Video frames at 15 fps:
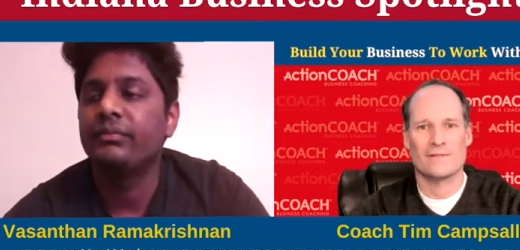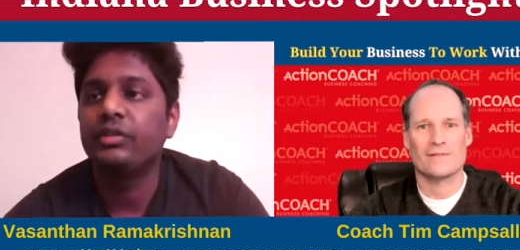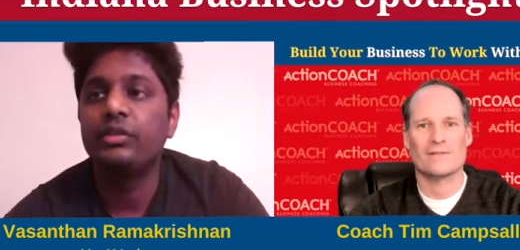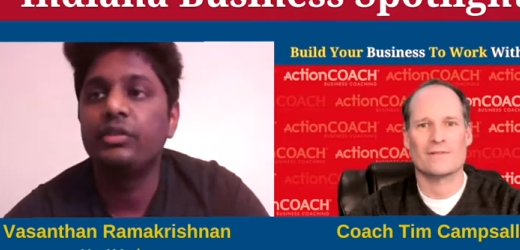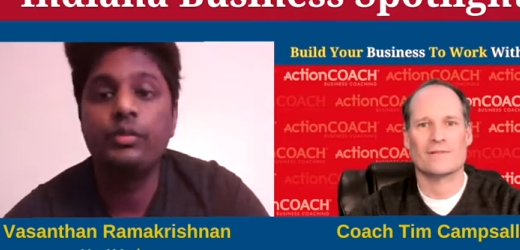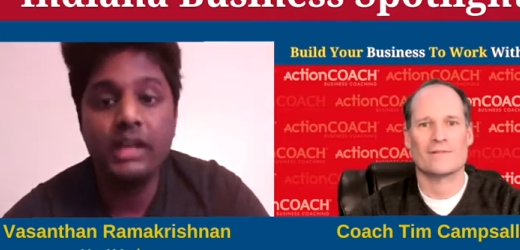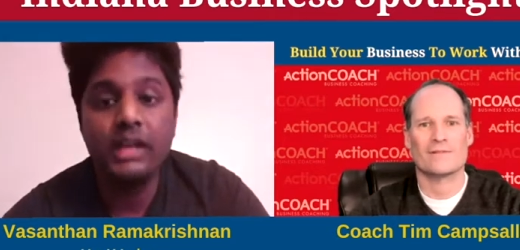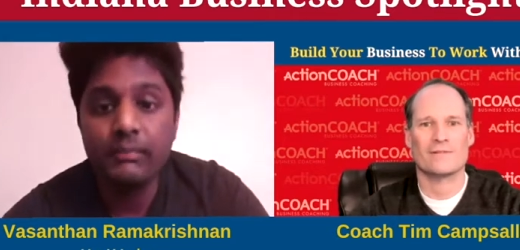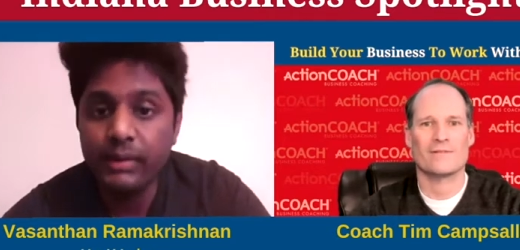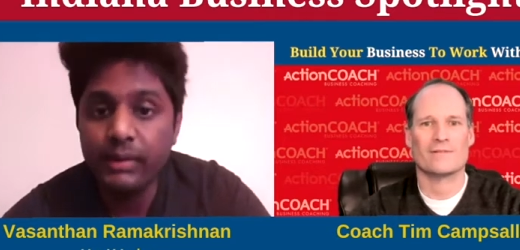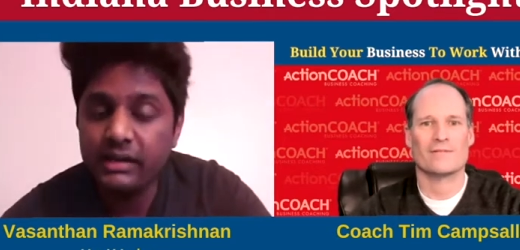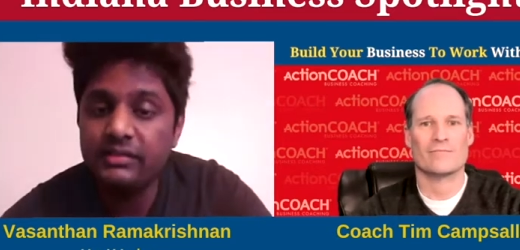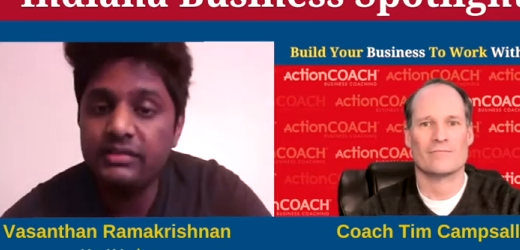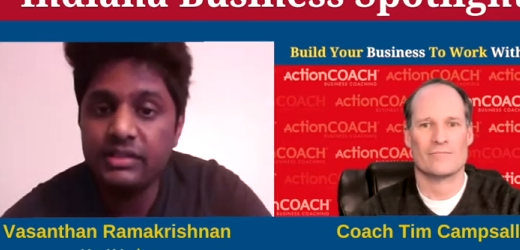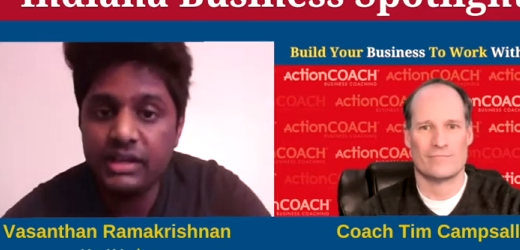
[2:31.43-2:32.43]
Speaker 1: doing
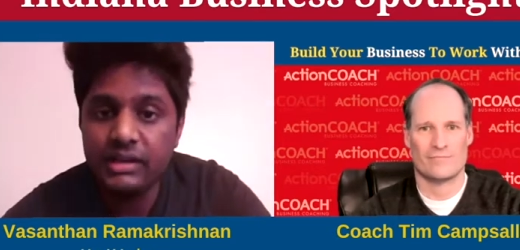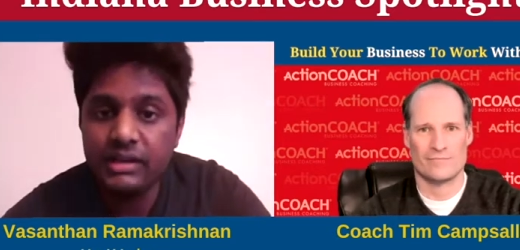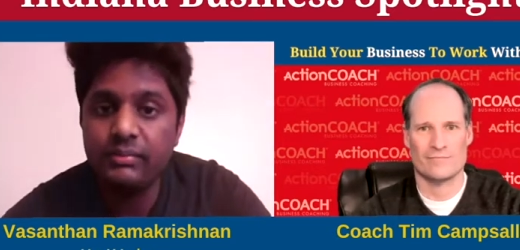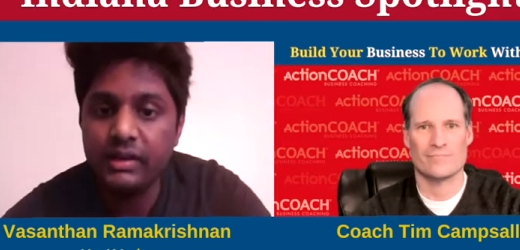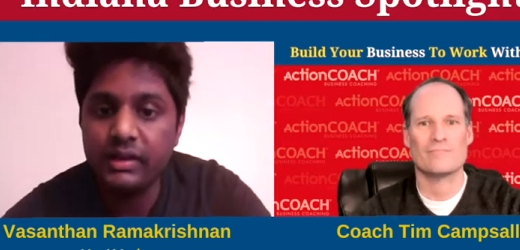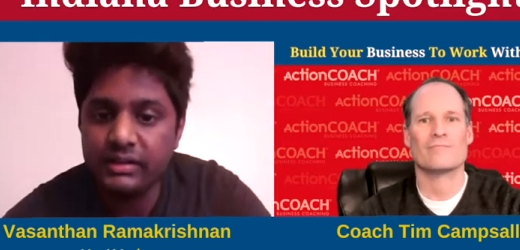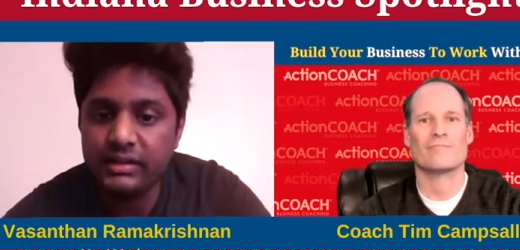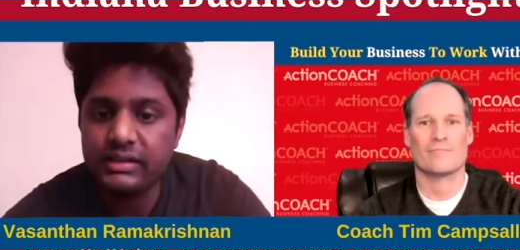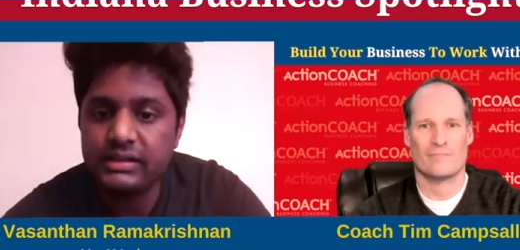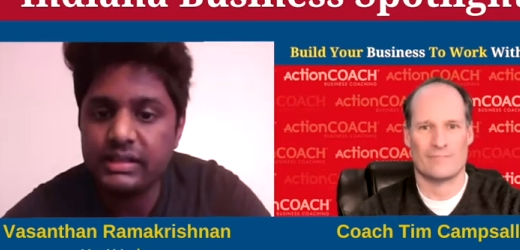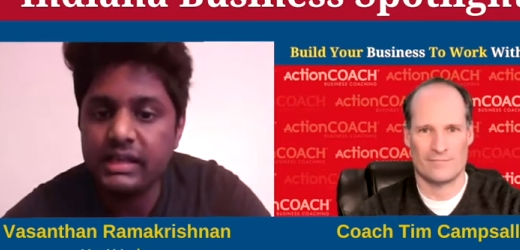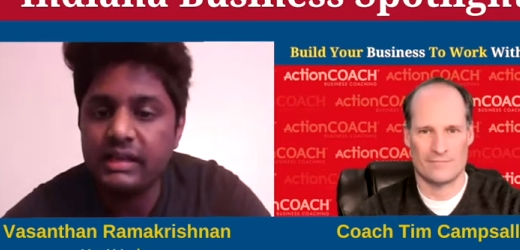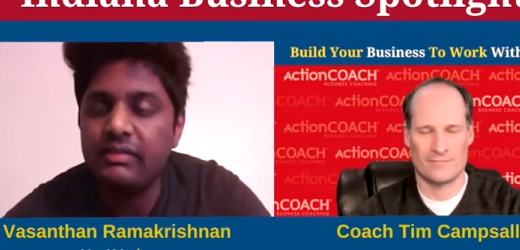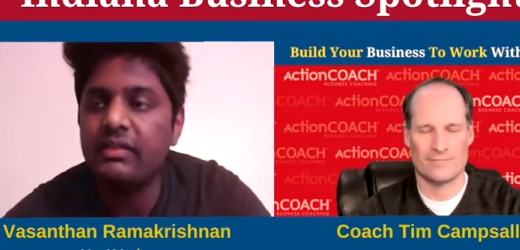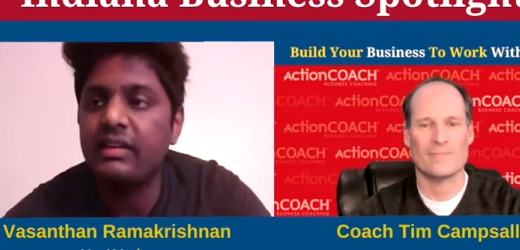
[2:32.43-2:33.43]
impact engineering projects
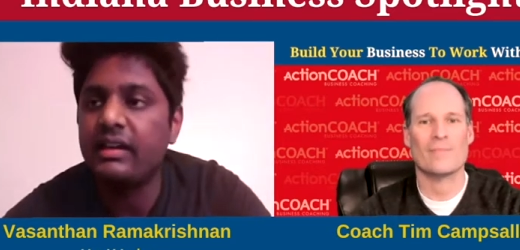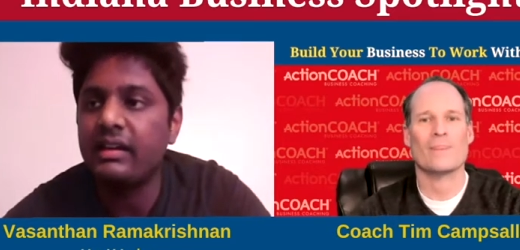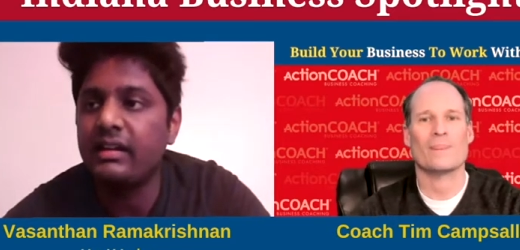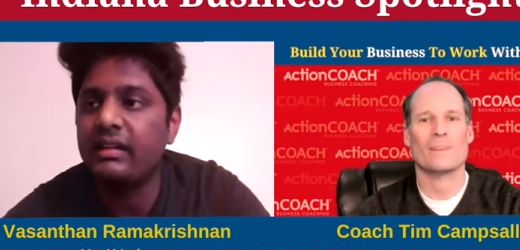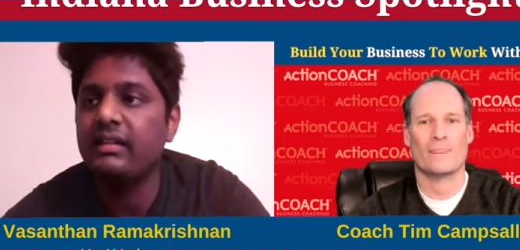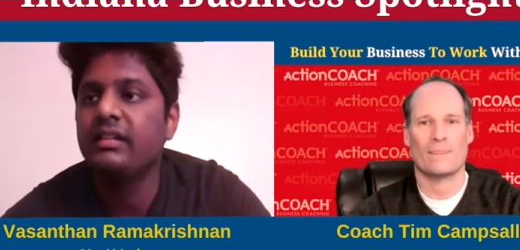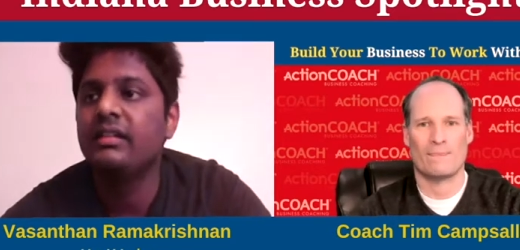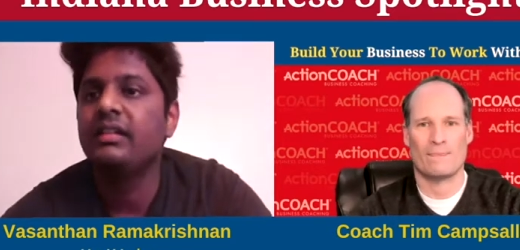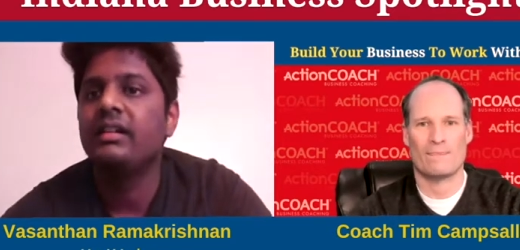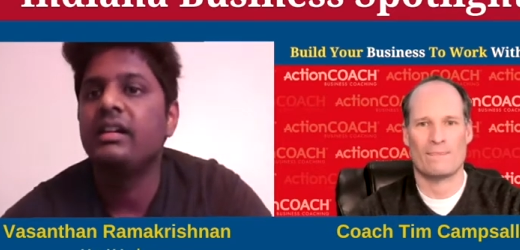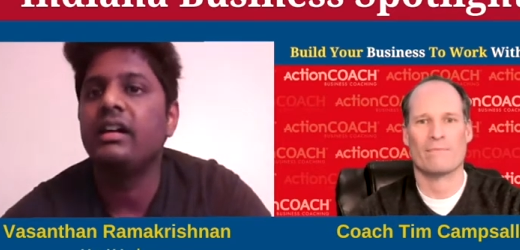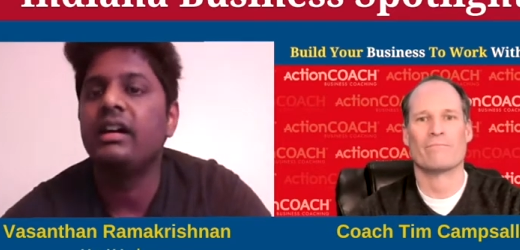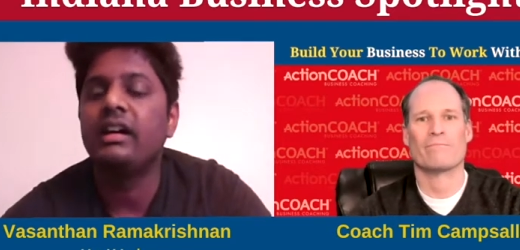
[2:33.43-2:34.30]
and then uh,